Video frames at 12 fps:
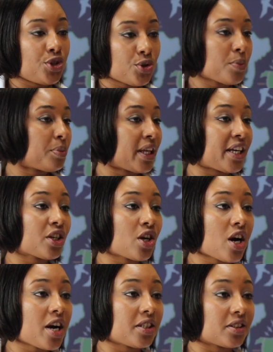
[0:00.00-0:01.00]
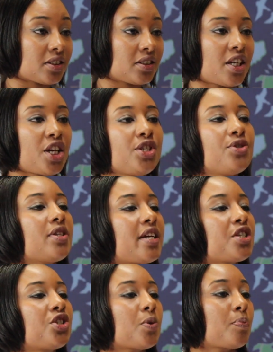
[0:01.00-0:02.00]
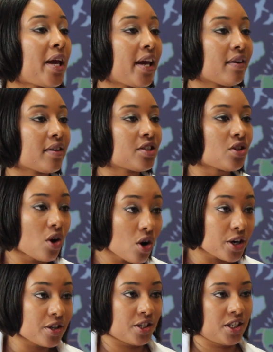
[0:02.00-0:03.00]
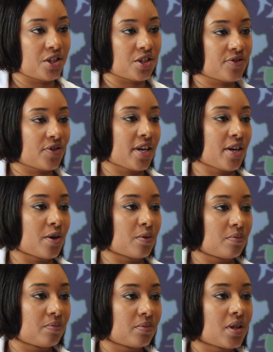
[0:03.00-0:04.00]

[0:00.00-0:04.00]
You can plant a garden. You can ask your parents or your teachers for help.